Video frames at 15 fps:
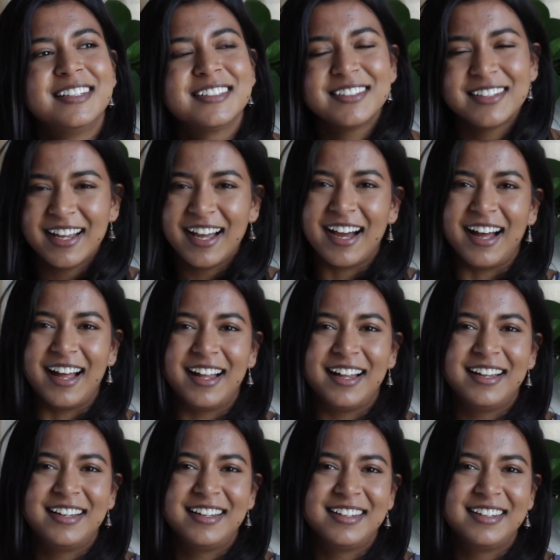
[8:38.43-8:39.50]
So yeah,
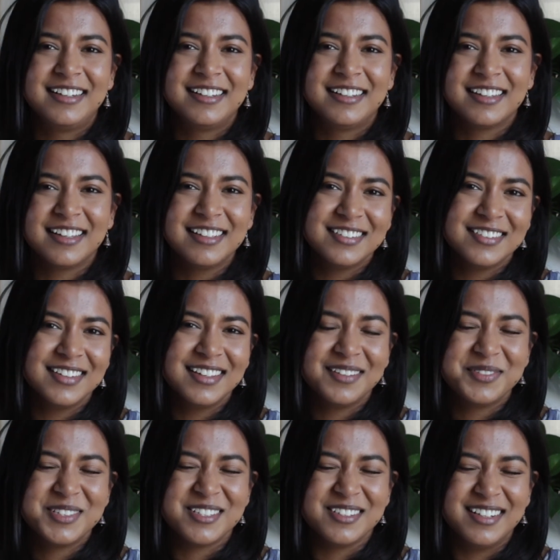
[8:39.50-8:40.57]
thanks for the
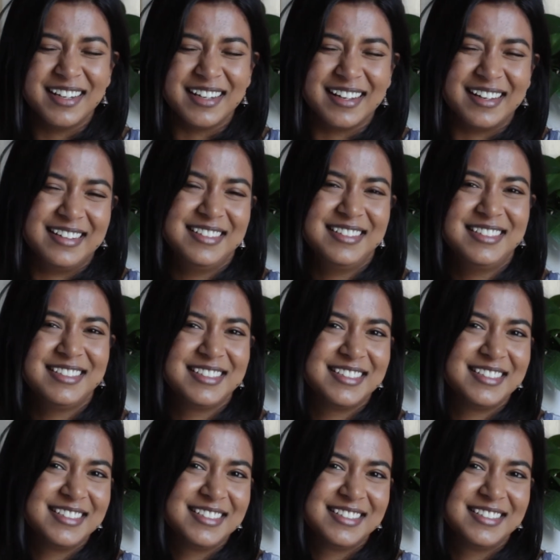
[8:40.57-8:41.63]
opportunity, guys.
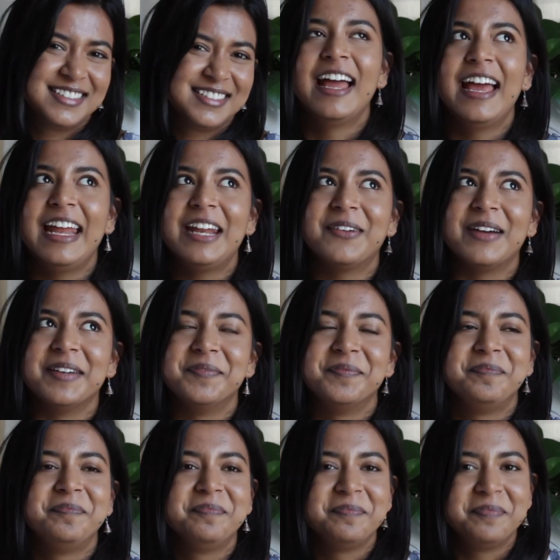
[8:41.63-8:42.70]
Anyway,
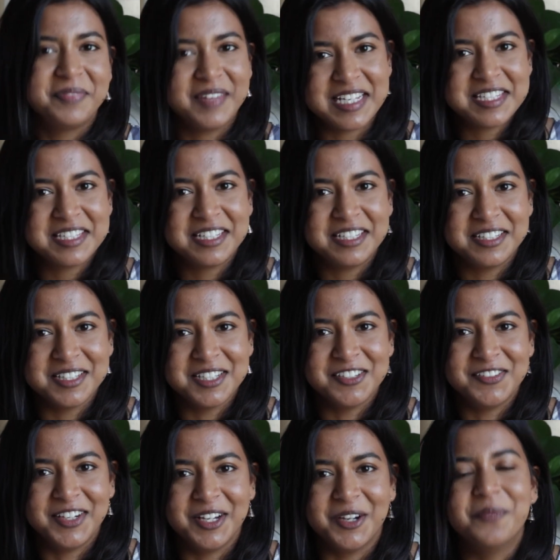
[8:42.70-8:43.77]
that's the end of this
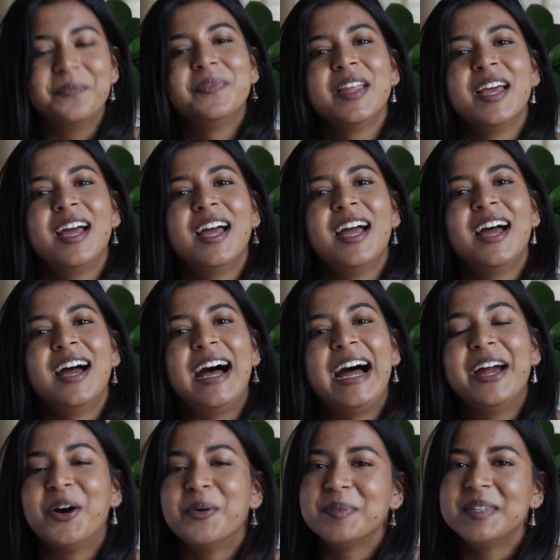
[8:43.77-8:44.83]
video. I
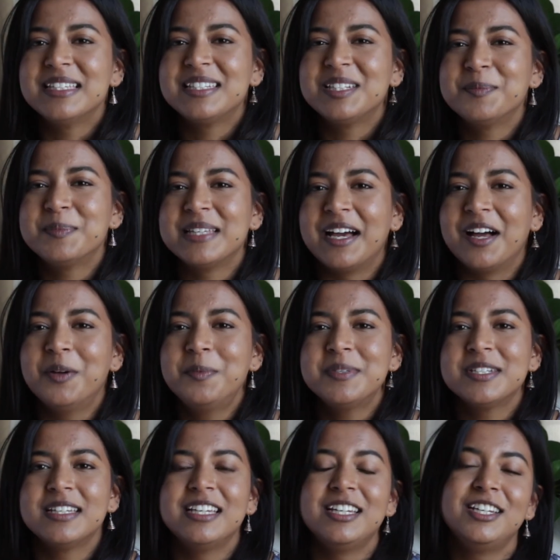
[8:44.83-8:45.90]
hope these tips helped.
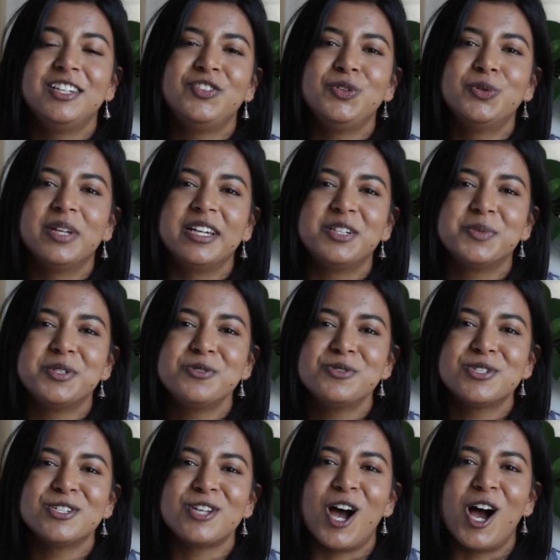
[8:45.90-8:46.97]
If you liked what you
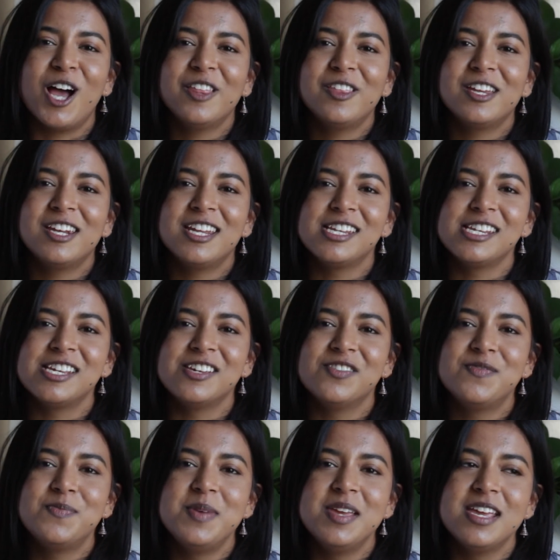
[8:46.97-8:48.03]
saw, then give
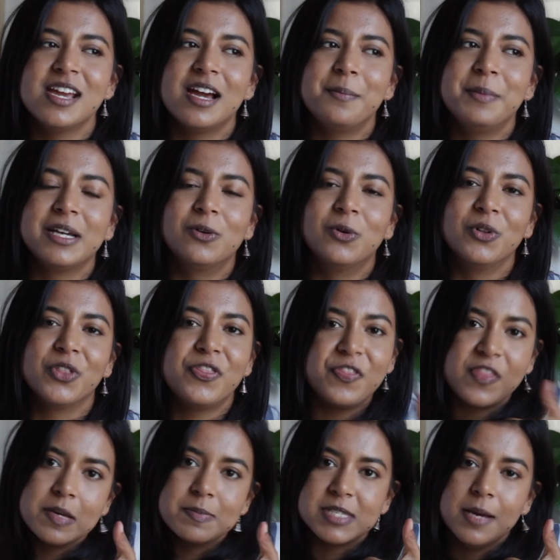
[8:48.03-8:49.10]
me a big ol'
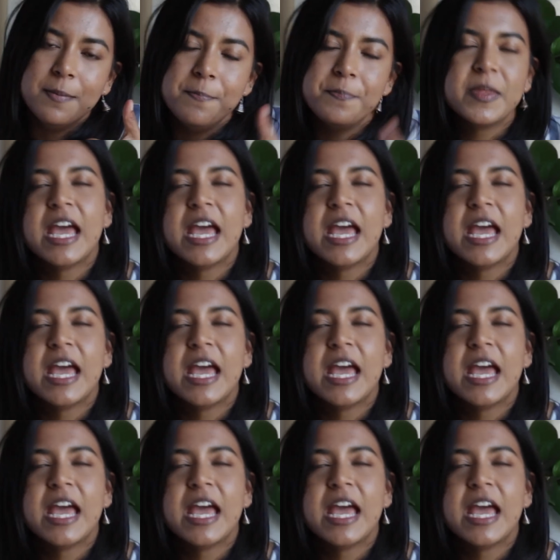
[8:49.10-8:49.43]
thumbs up.